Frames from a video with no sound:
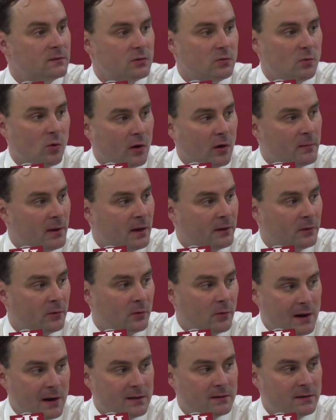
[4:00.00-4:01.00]
If you worry about the
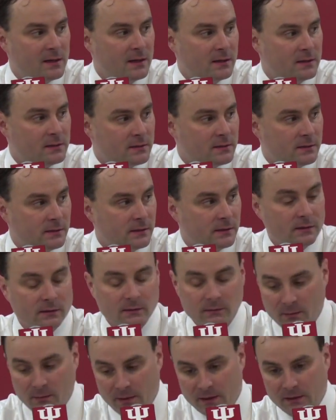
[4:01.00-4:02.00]
right things,
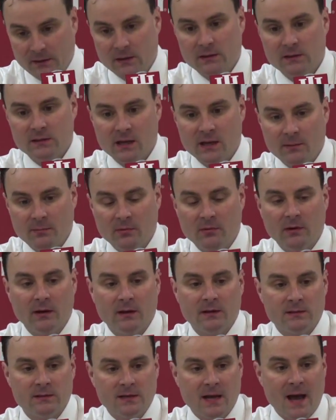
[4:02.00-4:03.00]
I'll make the example
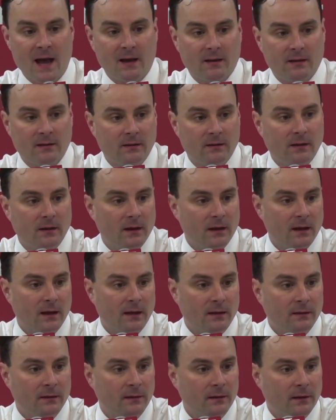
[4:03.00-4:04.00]
against Zach
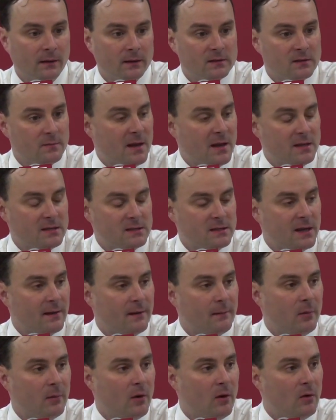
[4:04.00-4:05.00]
again. It's amazing how
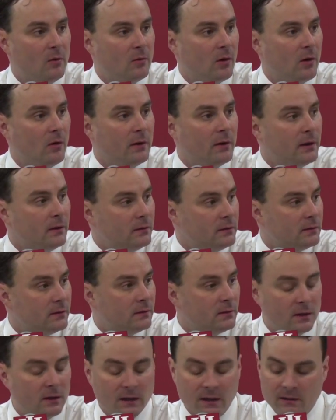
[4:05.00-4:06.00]
the ball will go in.
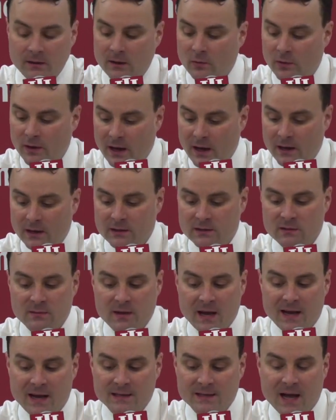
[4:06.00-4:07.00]
And I think we got to get some
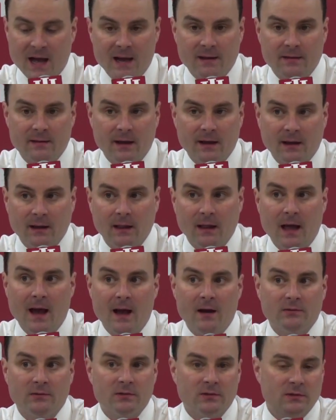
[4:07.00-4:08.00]
guys out of the
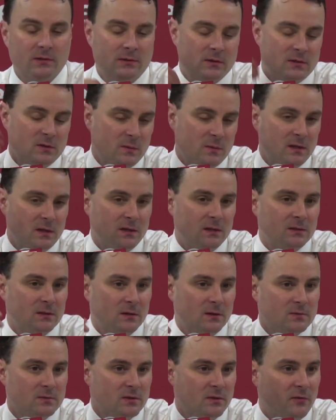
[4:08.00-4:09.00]
clouds, so to speak, in
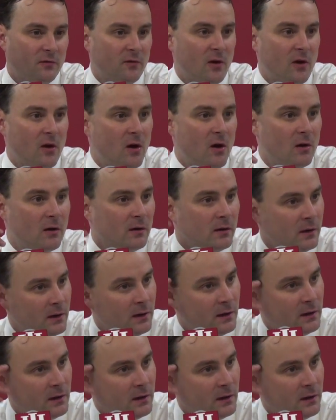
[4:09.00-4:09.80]
terms of the fog